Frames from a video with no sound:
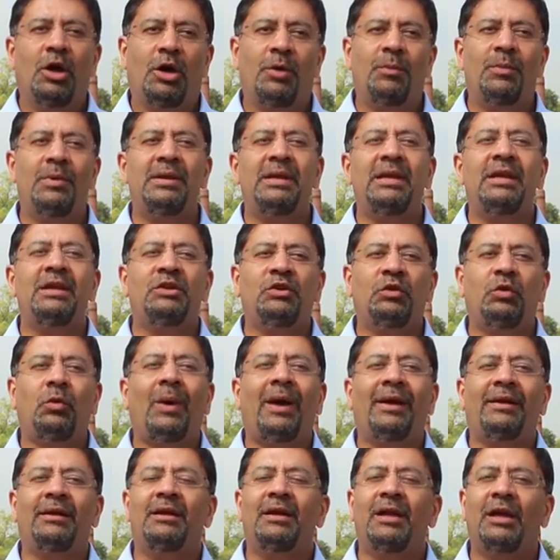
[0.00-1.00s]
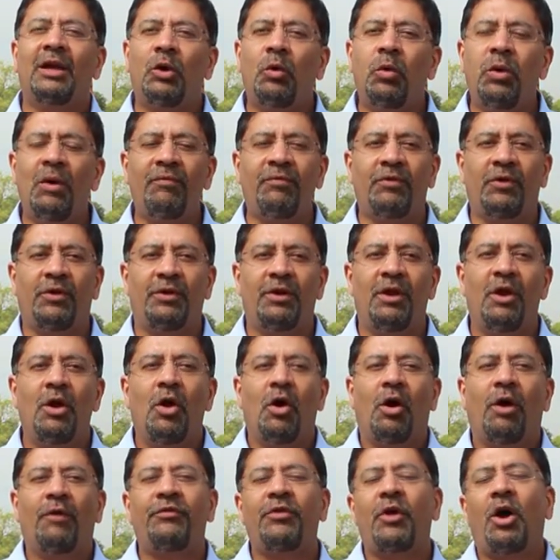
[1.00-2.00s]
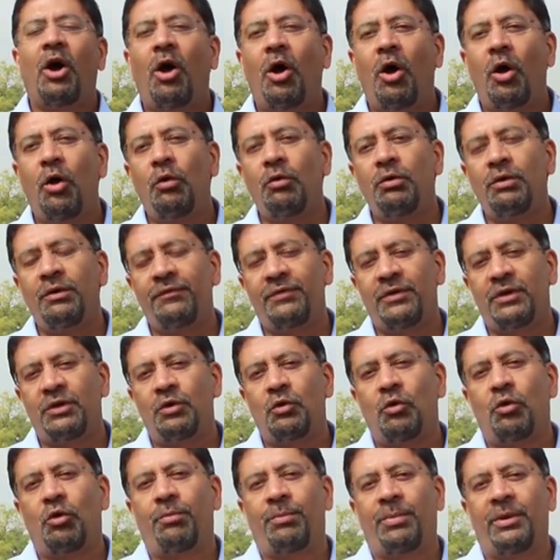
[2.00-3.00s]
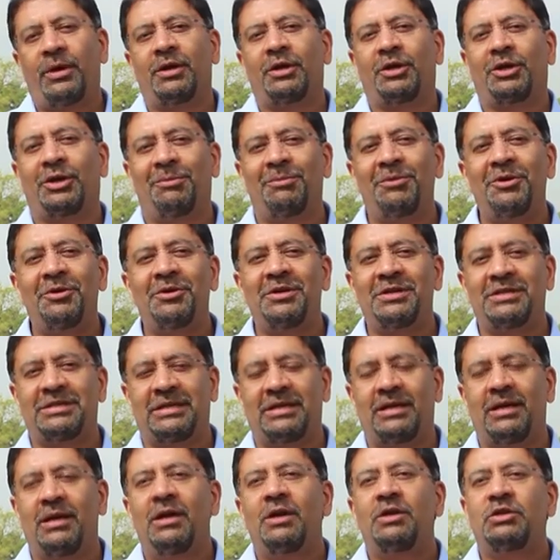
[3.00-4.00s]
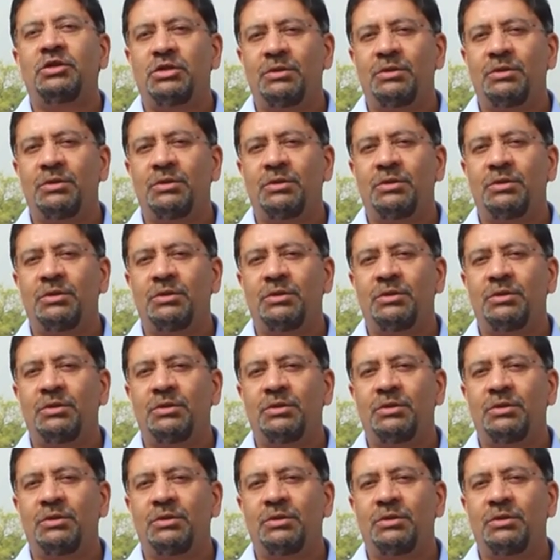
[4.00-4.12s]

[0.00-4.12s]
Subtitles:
and we need to add an equivalent of the whole of the European community